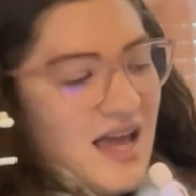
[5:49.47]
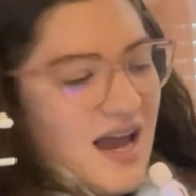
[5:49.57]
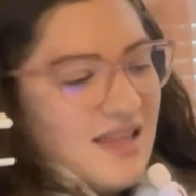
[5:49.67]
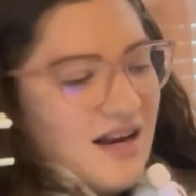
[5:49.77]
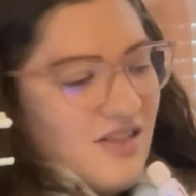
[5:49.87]

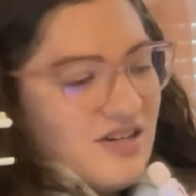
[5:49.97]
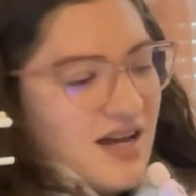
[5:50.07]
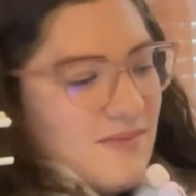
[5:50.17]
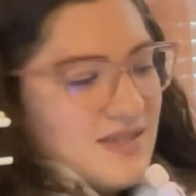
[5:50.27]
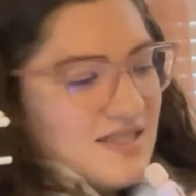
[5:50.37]
And then other
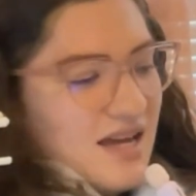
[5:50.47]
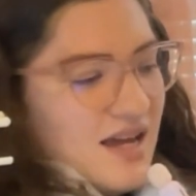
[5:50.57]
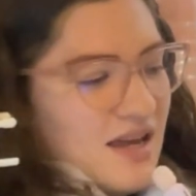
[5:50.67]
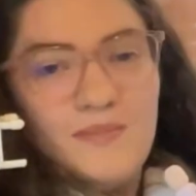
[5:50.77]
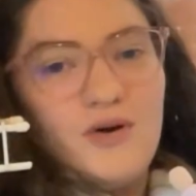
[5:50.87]
times it's
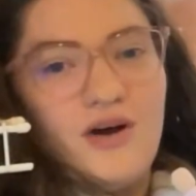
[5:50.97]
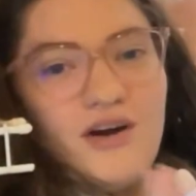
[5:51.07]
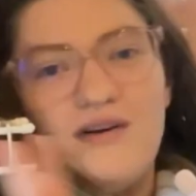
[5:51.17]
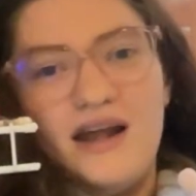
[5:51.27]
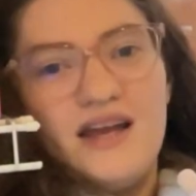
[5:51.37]
like people
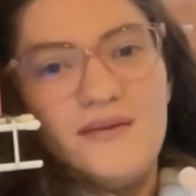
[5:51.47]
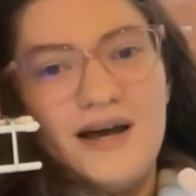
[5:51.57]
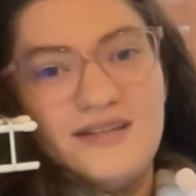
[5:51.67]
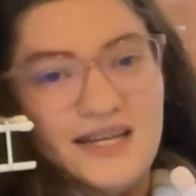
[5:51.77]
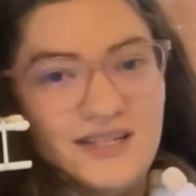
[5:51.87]
are writing
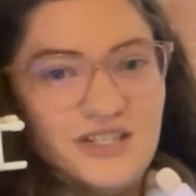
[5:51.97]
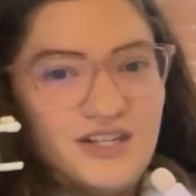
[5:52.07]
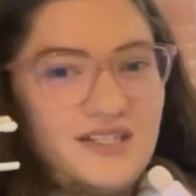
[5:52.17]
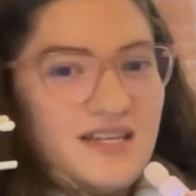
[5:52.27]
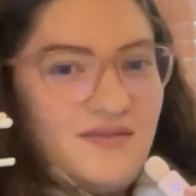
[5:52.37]
about
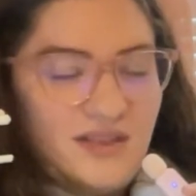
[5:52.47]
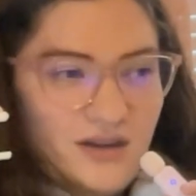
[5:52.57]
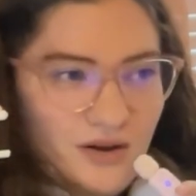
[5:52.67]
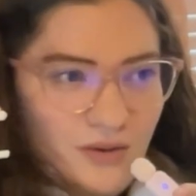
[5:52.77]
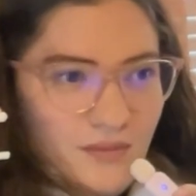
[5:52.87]
dancers even
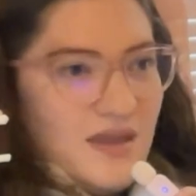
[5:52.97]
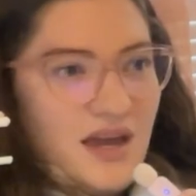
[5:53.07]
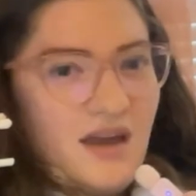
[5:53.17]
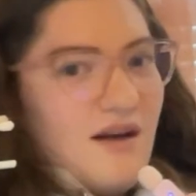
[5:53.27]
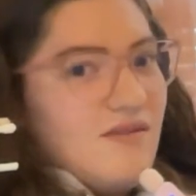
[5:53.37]
though
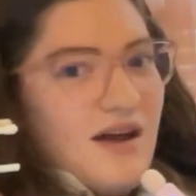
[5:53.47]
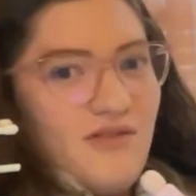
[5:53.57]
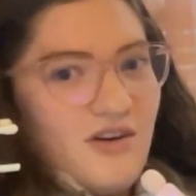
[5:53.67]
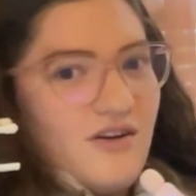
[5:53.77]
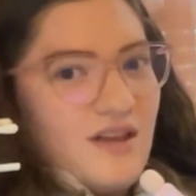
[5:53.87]
they have
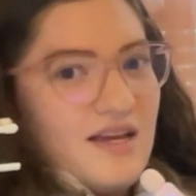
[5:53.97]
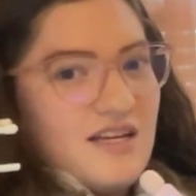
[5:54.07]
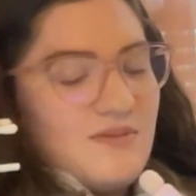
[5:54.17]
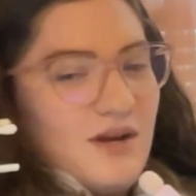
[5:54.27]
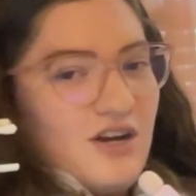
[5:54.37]
never like
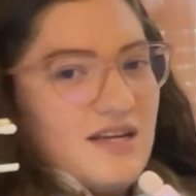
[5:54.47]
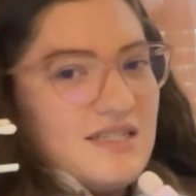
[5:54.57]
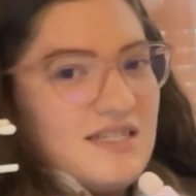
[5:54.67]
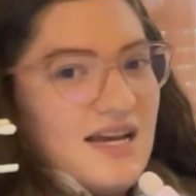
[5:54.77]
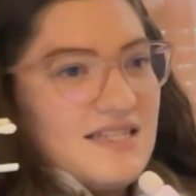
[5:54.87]

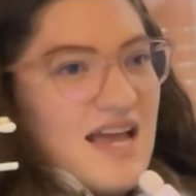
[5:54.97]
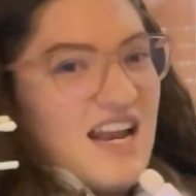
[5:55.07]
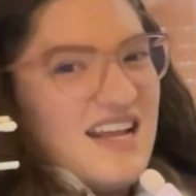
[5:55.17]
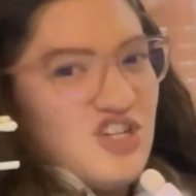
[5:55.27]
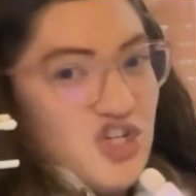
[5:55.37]
experienced dance,
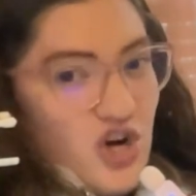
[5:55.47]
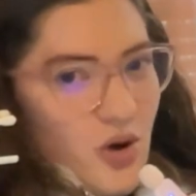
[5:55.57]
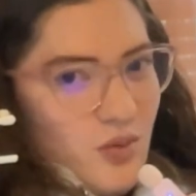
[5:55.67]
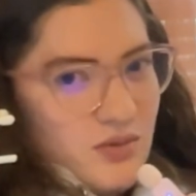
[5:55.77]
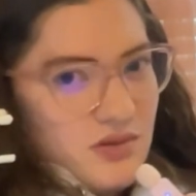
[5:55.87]
and it
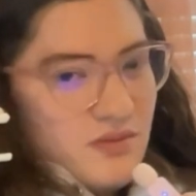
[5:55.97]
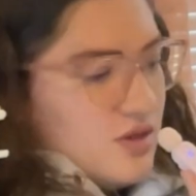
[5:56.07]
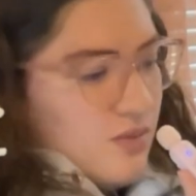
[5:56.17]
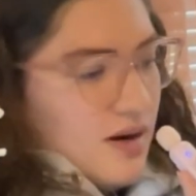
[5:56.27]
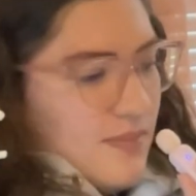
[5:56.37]
shows.
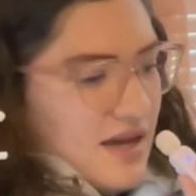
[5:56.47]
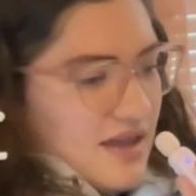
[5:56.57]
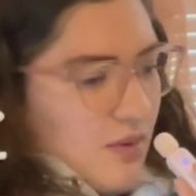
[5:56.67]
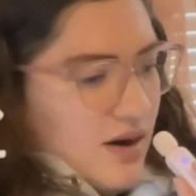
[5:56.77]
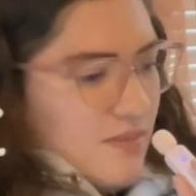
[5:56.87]
Do want to pick
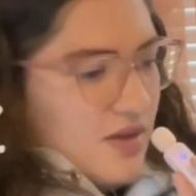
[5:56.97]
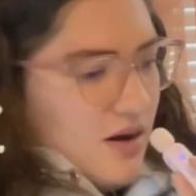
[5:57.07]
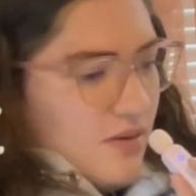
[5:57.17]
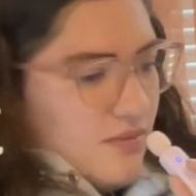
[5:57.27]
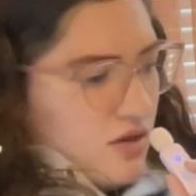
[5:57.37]
that one up
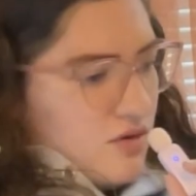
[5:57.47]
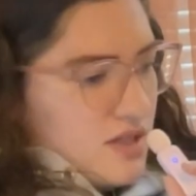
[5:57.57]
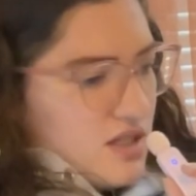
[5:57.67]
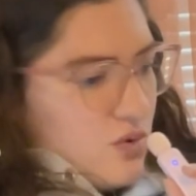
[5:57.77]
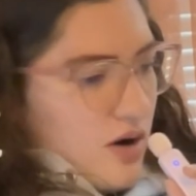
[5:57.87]
though.
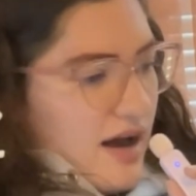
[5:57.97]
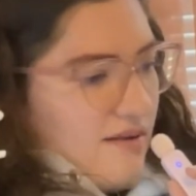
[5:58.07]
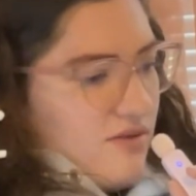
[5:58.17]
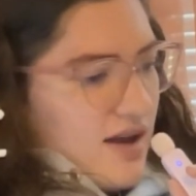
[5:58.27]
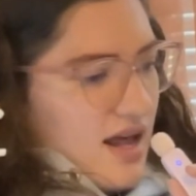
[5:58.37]
Lucy Square. I
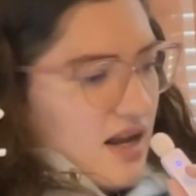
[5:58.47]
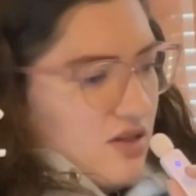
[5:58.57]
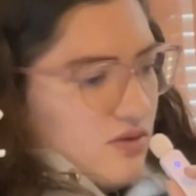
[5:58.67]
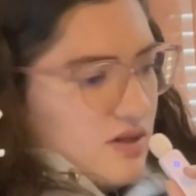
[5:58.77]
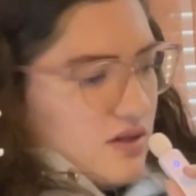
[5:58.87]
haven't read any
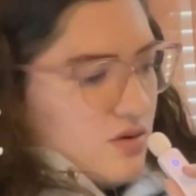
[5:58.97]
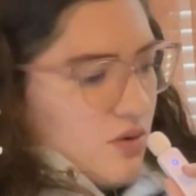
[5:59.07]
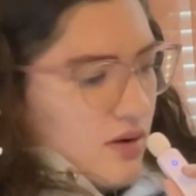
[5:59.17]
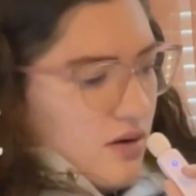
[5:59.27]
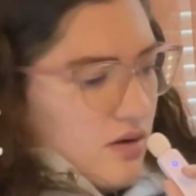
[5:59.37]
Lucy
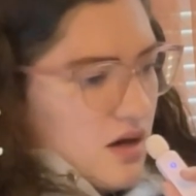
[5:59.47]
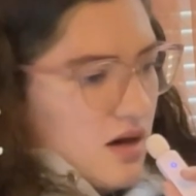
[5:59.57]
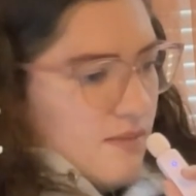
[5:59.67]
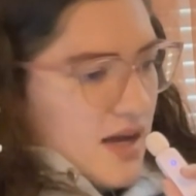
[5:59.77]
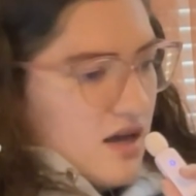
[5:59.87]
Square.
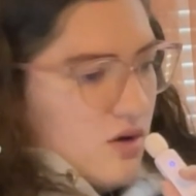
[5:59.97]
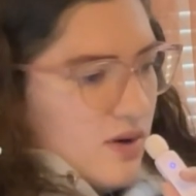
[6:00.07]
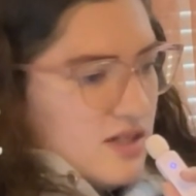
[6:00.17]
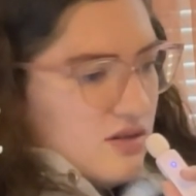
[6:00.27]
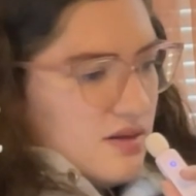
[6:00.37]
Megan
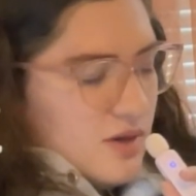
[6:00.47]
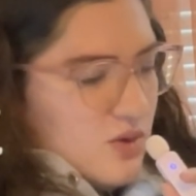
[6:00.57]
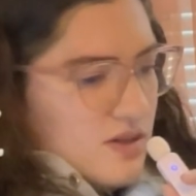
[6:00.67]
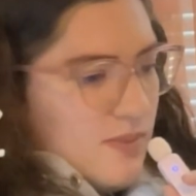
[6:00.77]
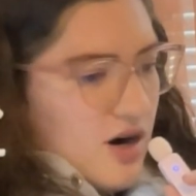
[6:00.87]
Quinn, Till Summer
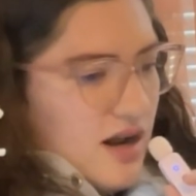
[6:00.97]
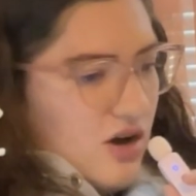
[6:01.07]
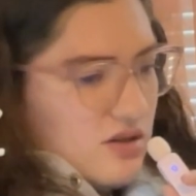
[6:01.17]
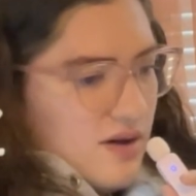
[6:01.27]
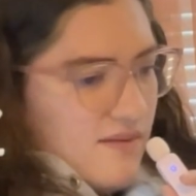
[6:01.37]
Do Us Part. I
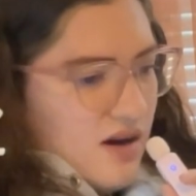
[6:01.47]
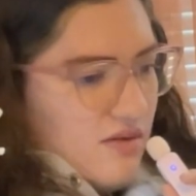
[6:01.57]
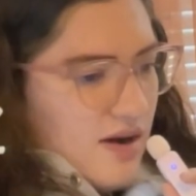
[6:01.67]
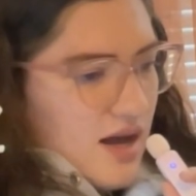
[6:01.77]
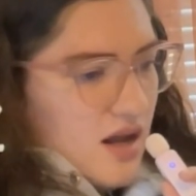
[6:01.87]
also have
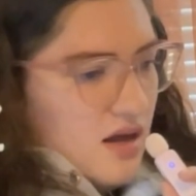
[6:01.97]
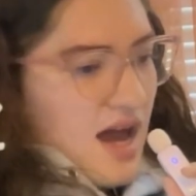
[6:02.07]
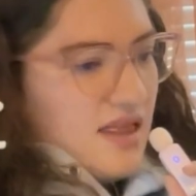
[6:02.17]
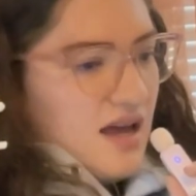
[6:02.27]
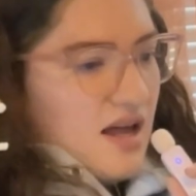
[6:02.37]
not read.
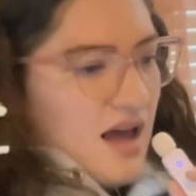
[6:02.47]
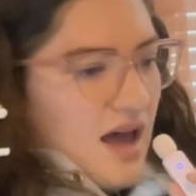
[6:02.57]
And then